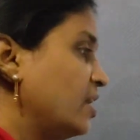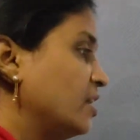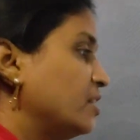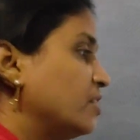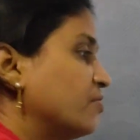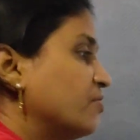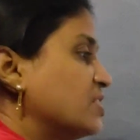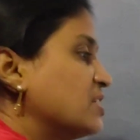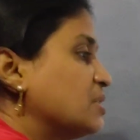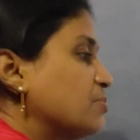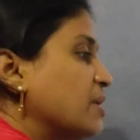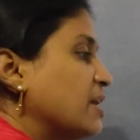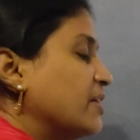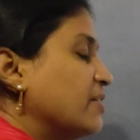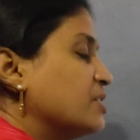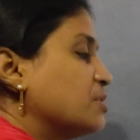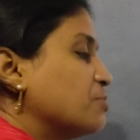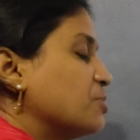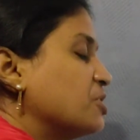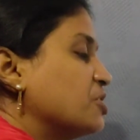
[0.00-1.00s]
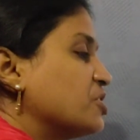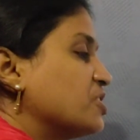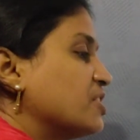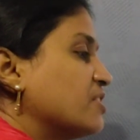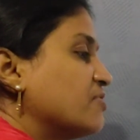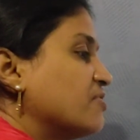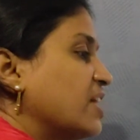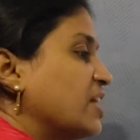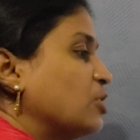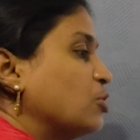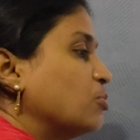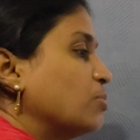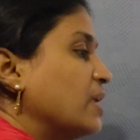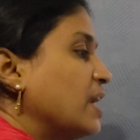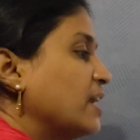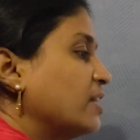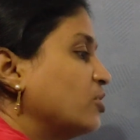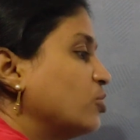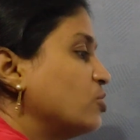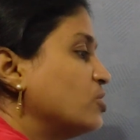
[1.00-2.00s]
The first pioneer species are
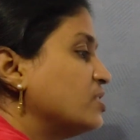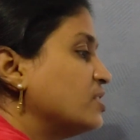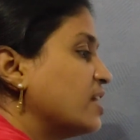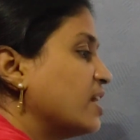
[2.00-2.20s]
phytoplanktons.